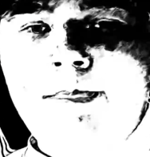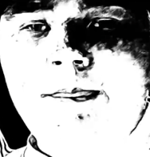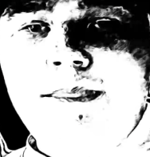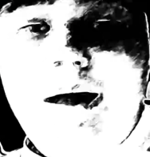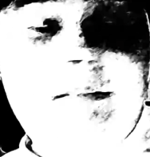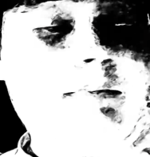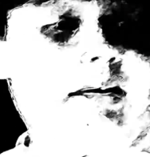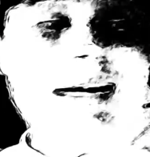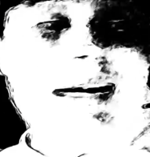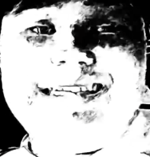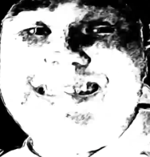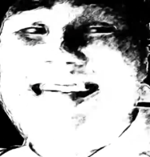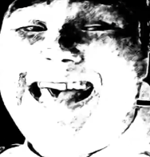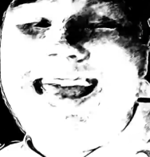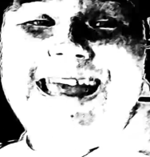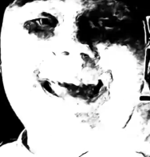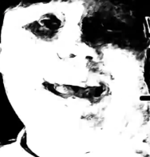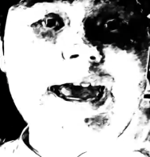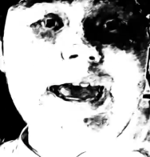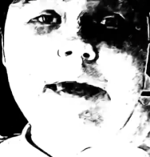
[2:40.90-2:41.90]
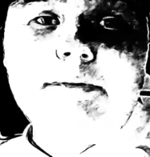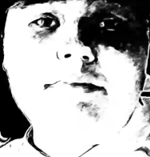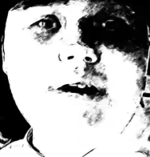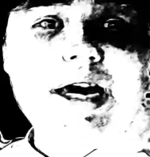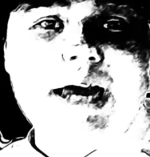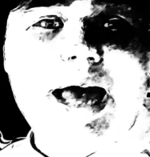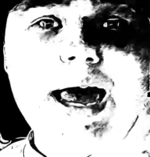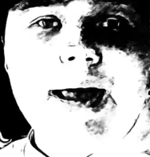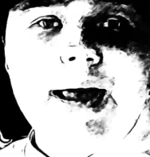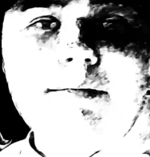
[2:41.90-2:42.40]
I'm going to take it game to
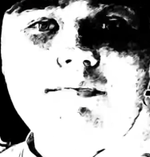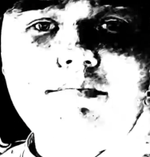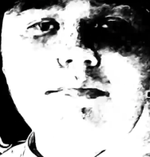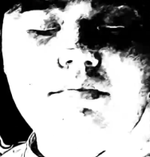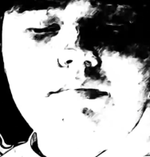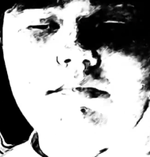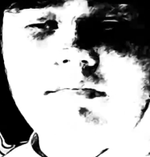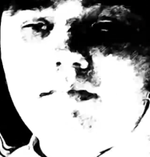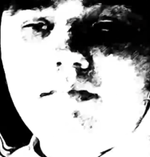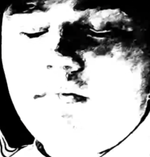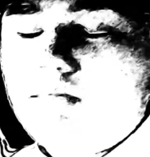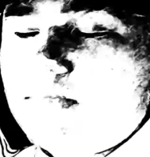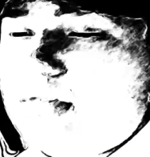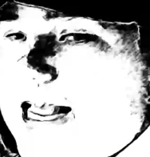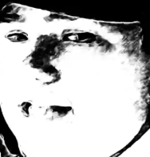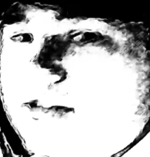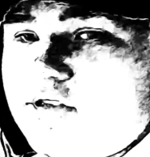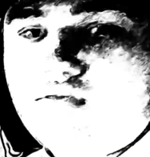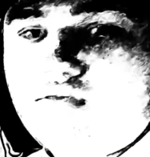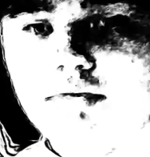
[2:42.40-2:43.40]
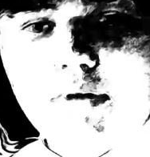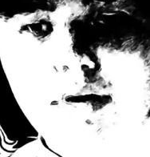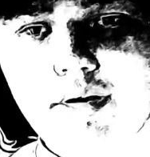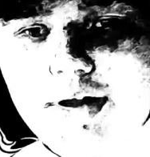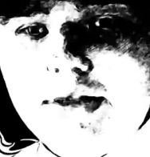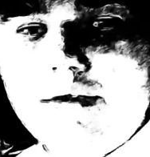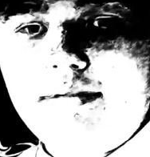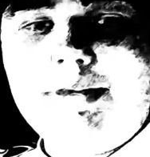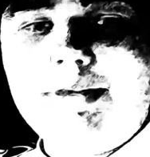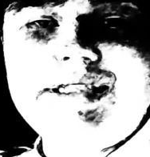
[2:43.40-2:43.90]
game. That's
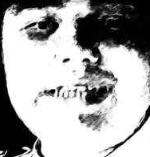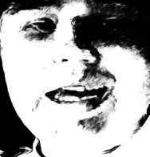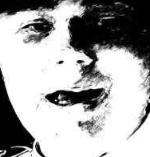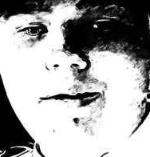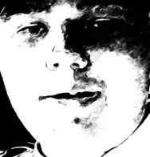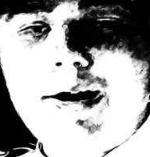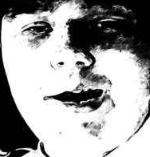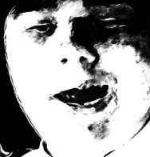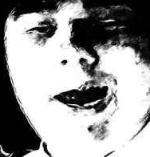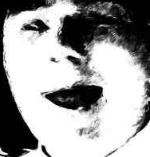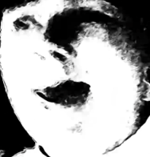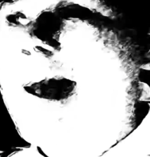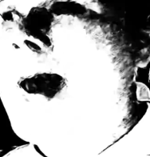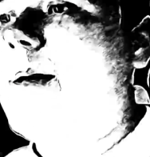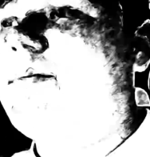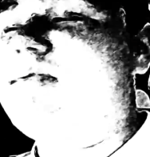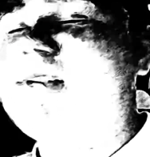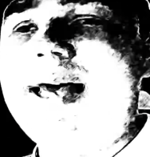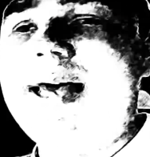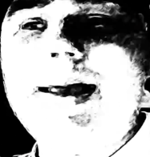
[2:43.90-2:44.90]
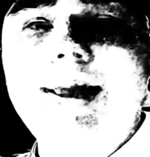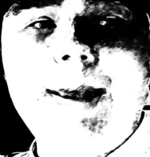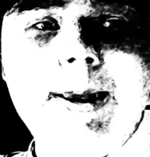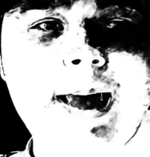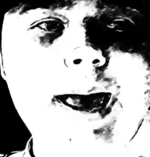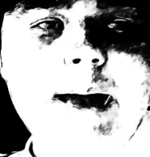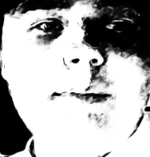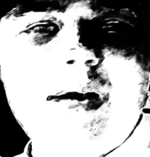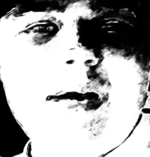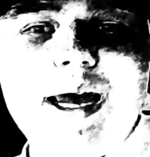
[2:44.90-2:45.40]
really the mentality I have. Take it
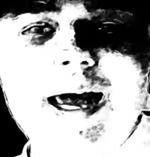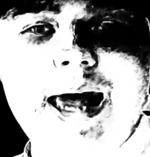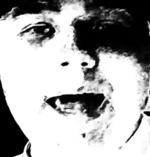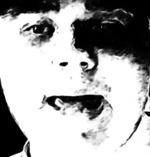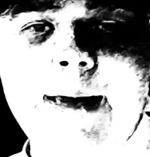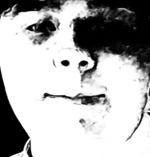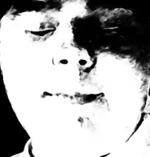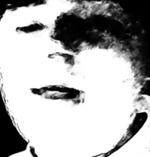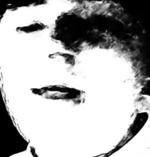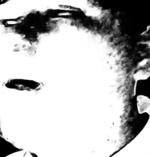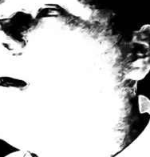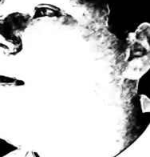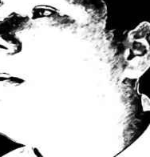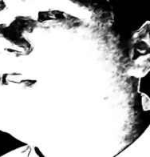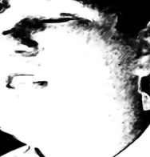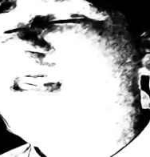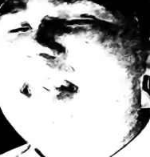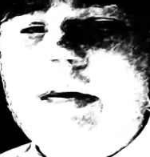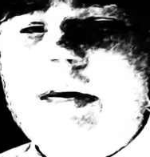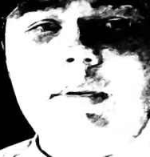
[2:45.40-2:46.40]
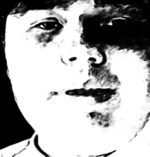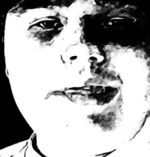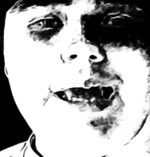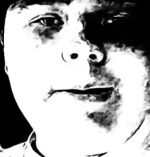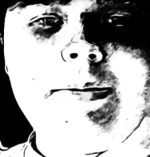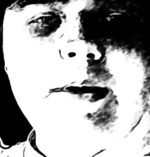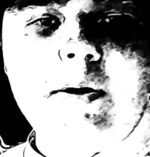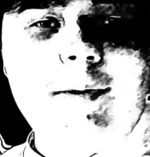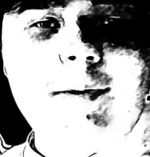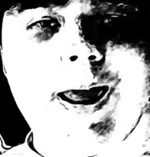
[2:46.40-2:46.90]
game to game, see what they
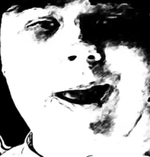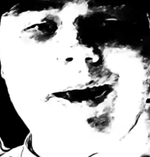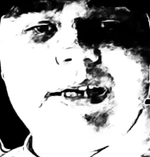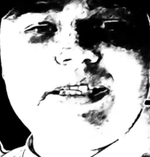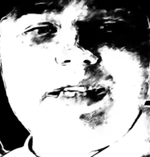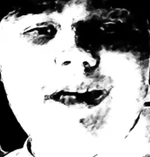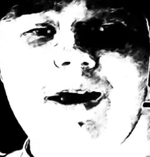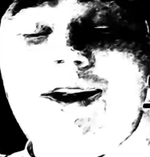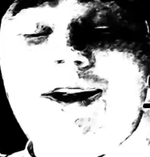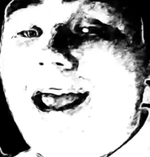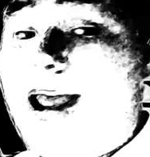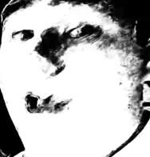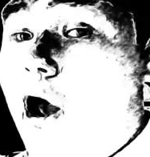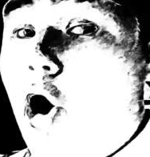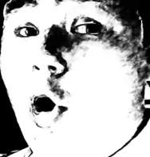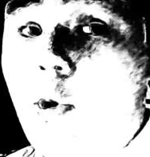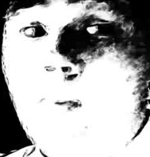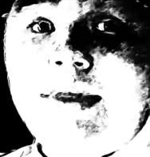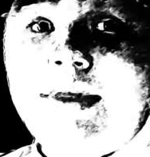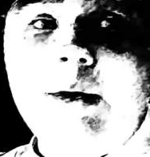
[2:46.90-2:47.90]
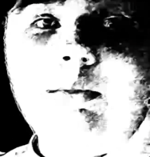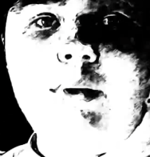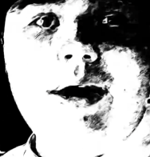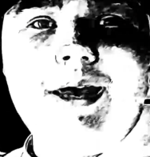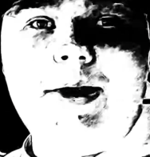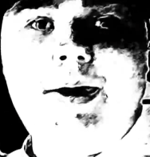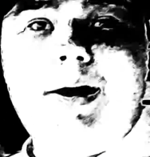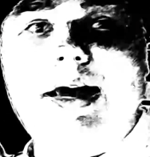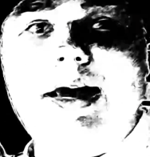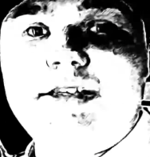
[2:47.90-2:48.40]
do next Sunday. hope that we
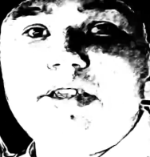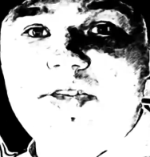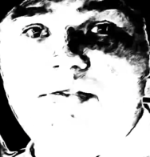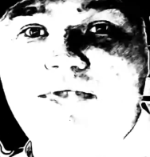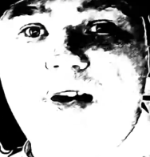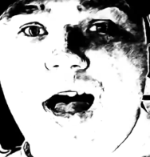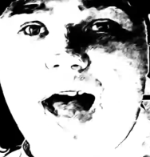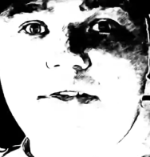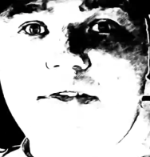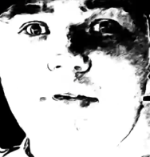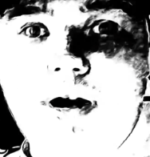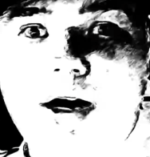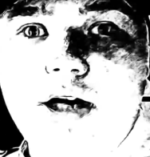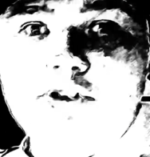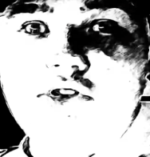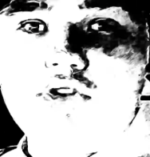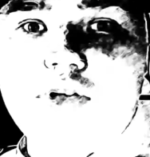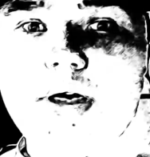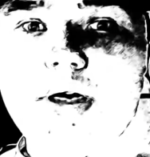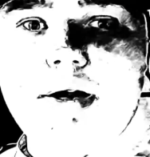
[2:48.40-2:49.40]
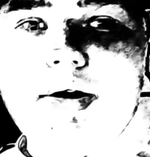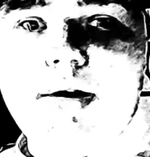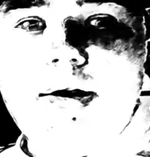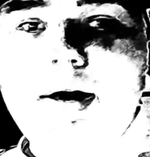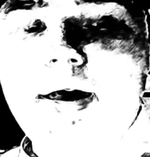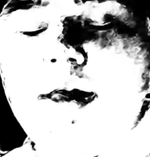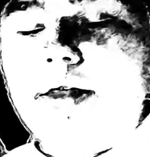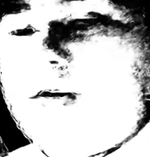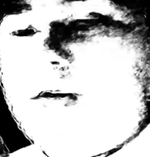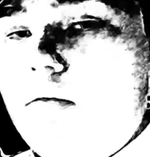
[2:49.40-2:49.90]
can get to 500.
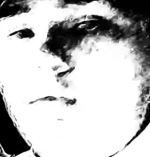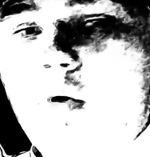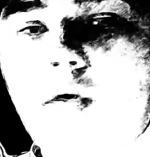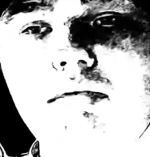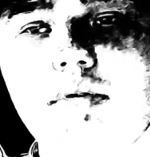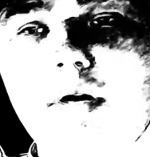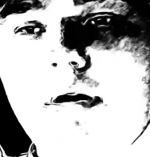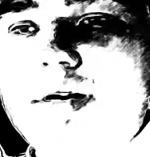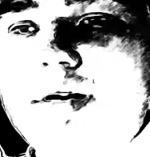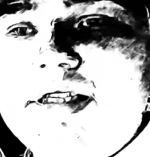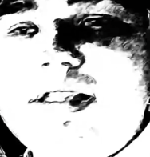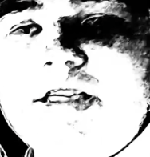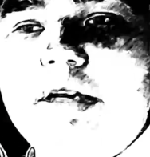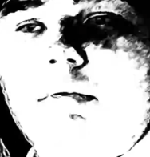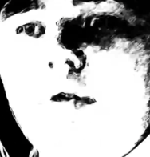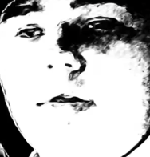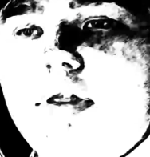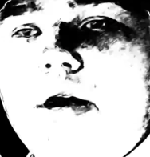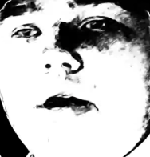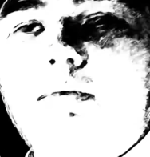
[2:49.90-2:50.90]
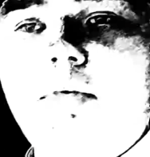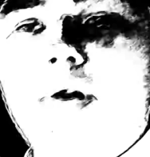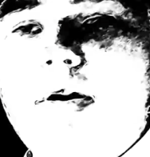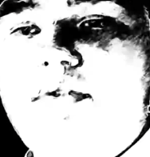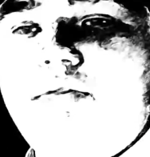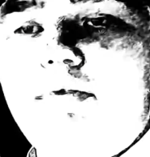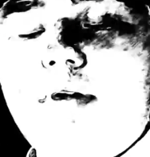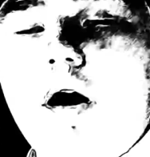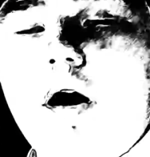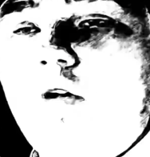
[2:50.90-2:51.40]
Then we'll really see where they
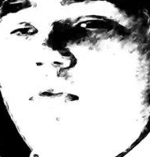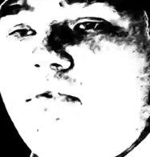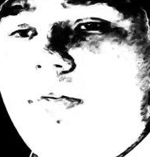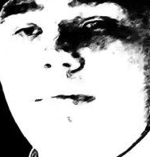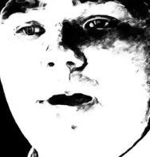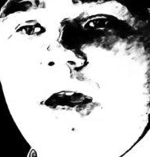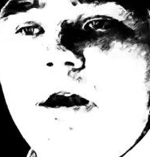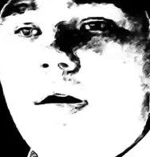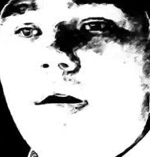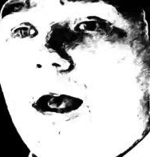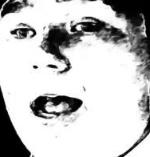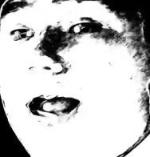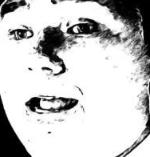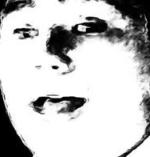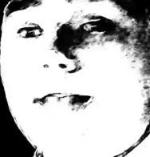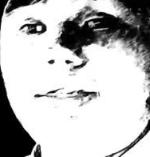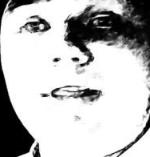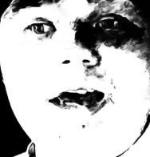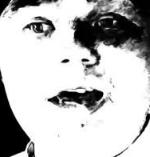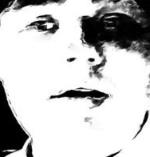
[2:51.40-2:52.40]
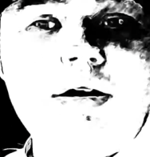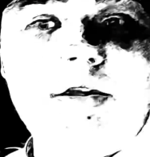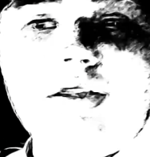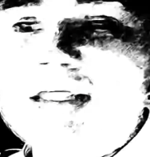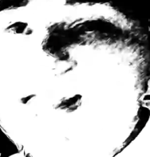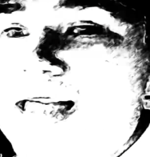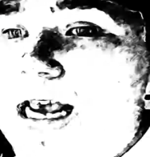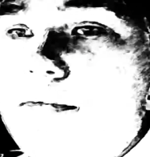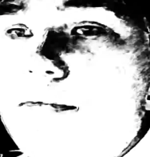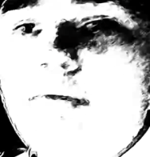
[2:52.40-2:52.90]
went go from here. I got the end of the
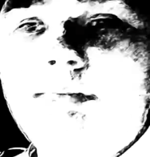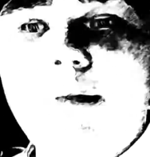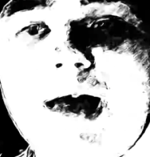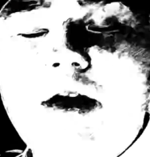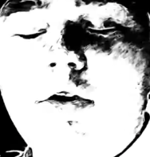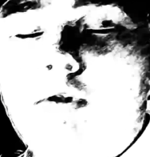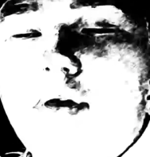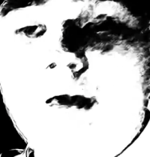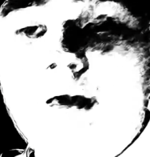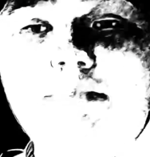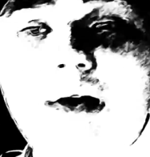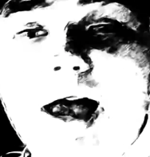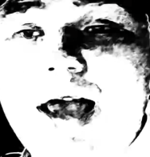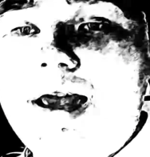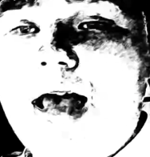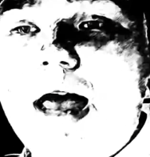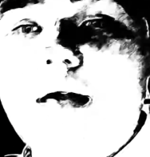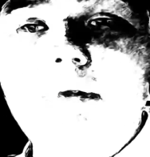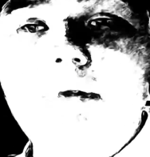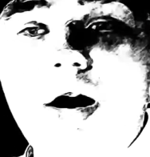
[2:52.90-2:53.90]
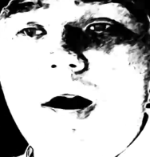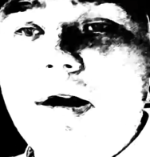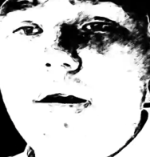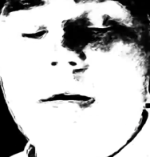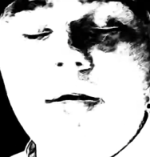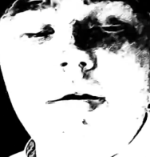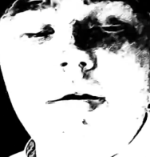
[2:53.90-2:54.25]
Tampa Bay-Green Bay game on.